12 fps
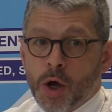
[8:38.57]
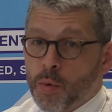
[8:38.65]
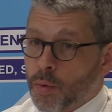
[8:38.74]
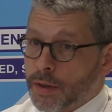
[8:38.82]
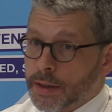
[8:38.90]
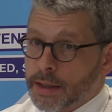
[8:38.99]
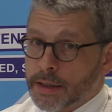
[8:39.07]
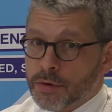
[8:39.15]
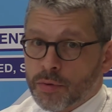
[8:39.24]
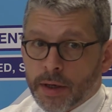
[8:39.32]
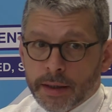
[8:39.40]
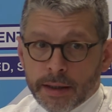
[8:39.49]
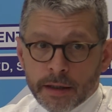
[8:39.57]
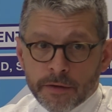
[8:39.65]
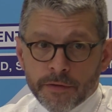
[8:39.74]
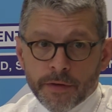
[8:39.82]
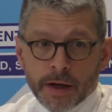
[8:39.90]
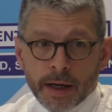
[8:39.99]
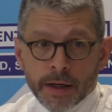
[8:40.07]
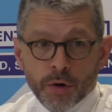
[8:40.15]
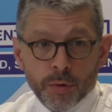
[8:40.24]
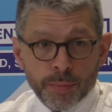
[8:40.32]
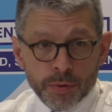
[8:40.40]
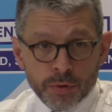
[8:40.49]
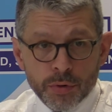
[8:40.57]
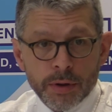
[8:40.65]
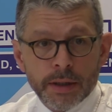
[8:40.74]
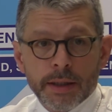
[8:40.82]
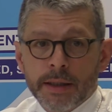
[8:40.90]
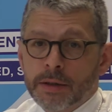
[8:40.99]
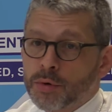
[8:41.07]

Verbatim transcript: One needs to identify opportunities